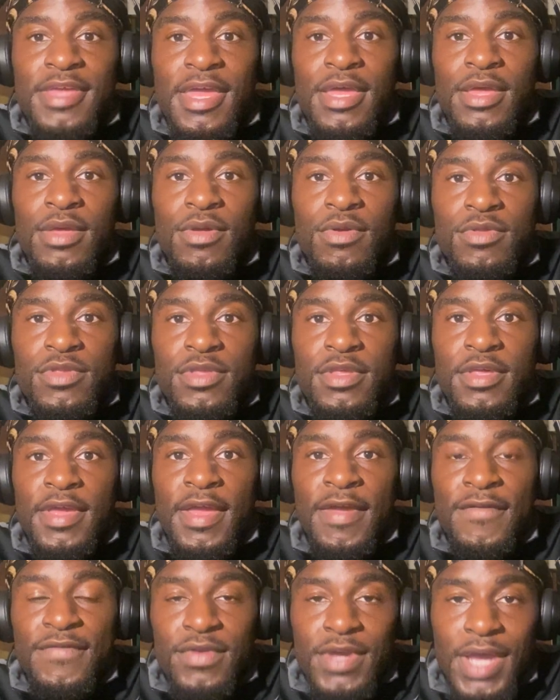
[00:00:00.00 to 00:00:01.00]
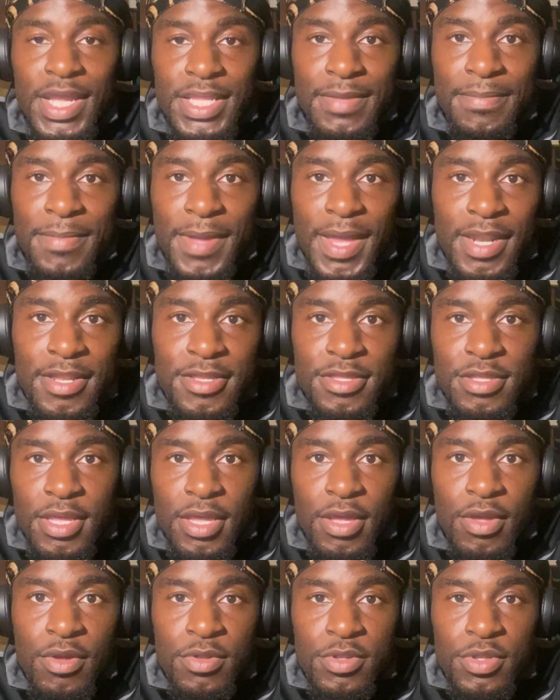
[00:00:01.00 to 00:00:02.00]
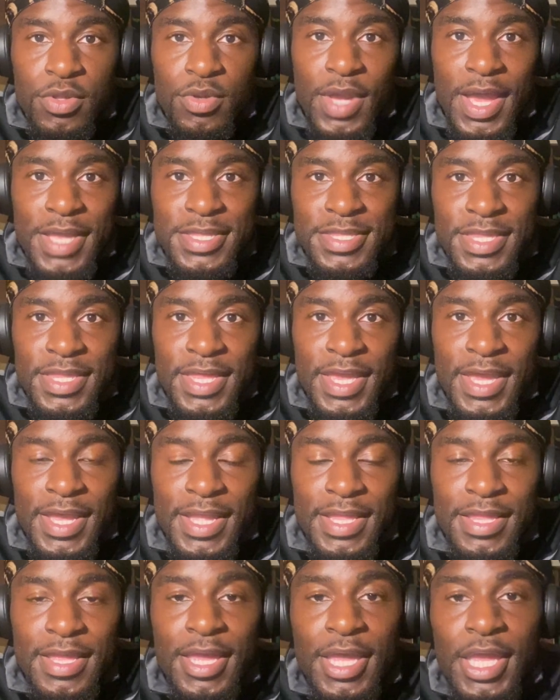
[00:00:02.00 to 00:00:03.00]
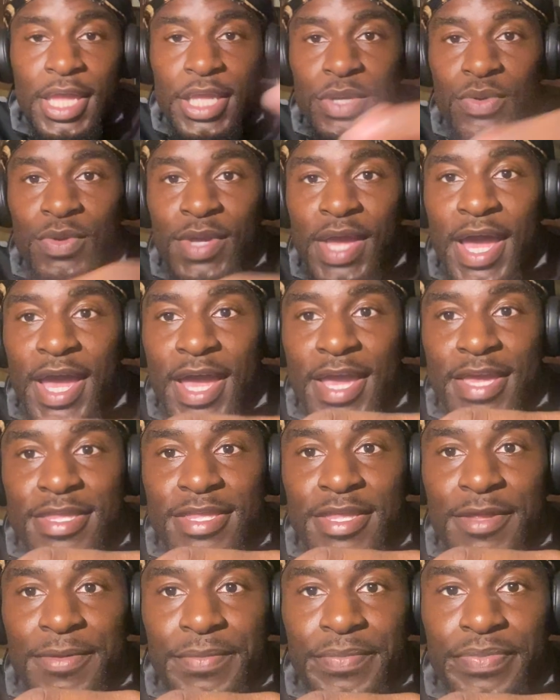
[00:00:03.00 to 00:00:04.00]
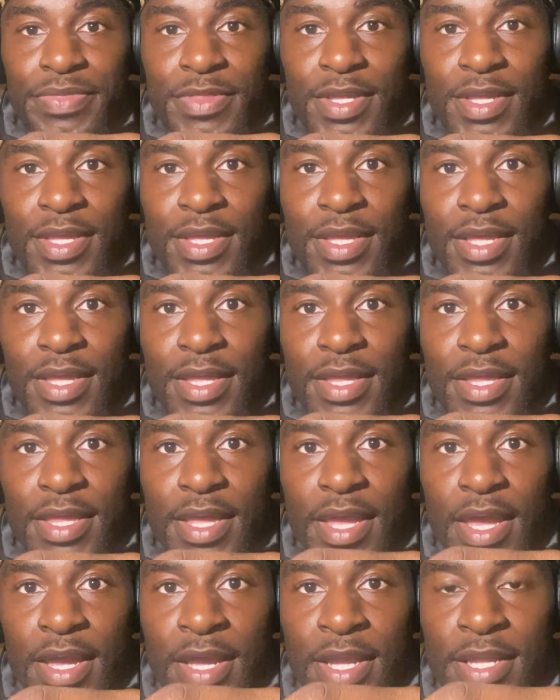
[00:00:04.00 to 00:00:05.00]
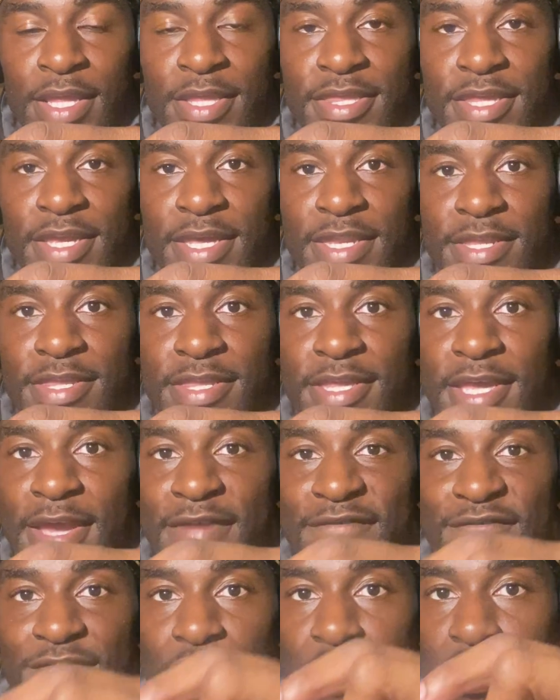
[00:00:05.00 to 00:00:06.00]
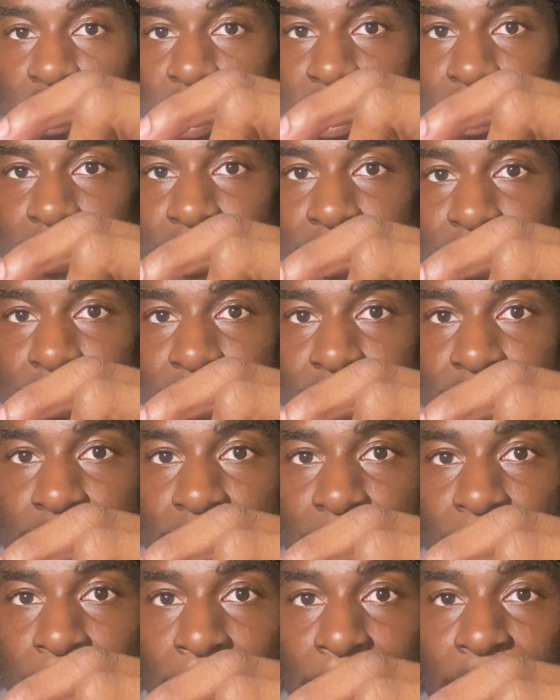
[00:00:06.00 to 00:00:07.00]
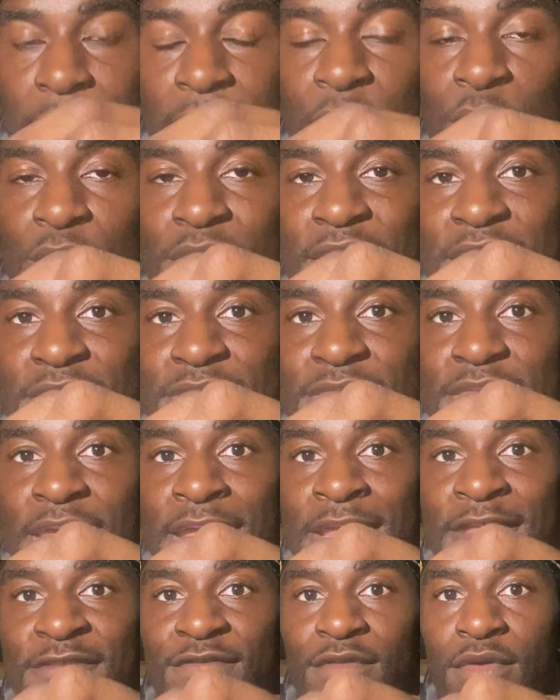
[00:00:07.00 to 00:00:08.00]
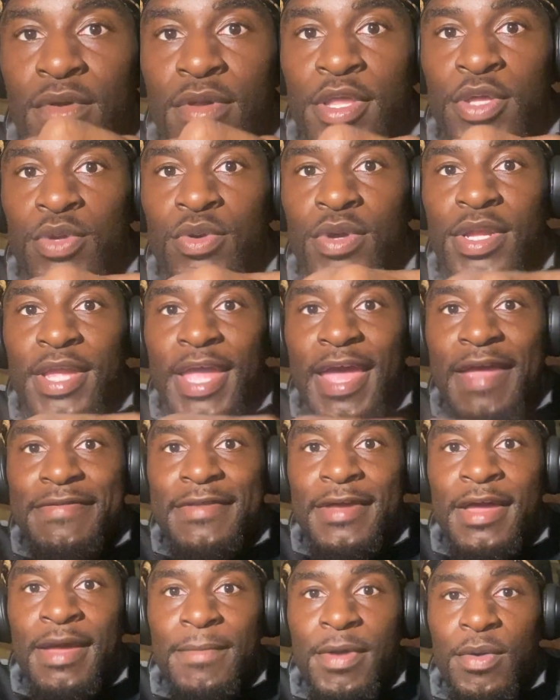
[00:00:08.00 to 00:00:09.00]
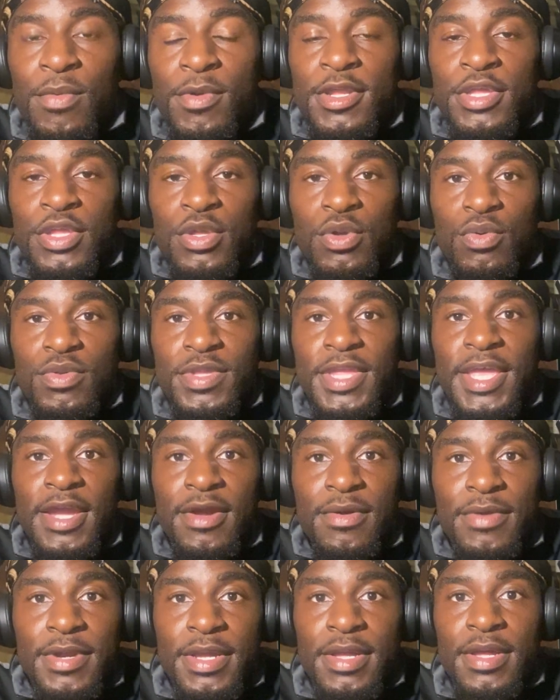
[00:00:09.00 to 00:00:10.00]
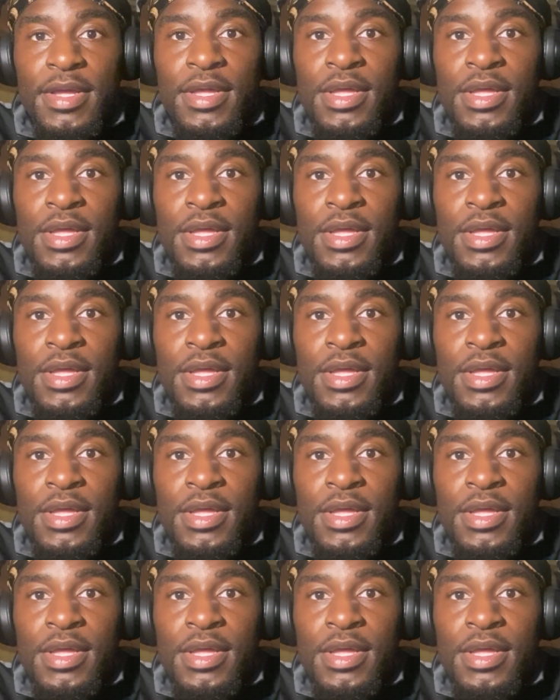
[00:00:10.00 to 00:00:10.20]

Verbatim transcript: scales. If you got the balance scales and you got sand, you guys gonna see the sand falling. And when that sand is falling, you're gonna have to come up with a new theory,